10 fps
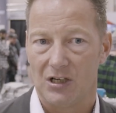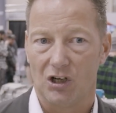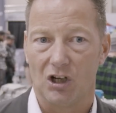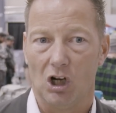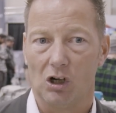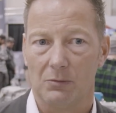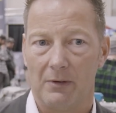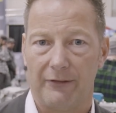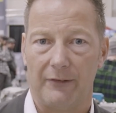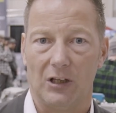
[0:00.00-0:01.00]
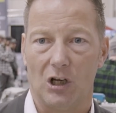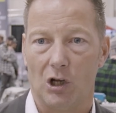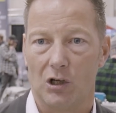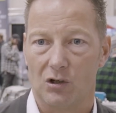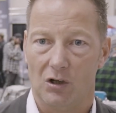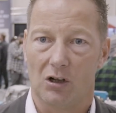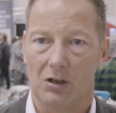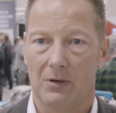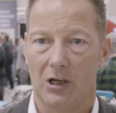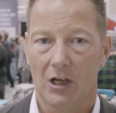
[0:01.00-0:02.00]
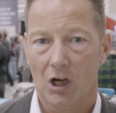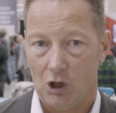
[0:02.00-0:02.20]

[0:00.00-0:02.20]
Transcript: is you can log them at 50 hertz or log them at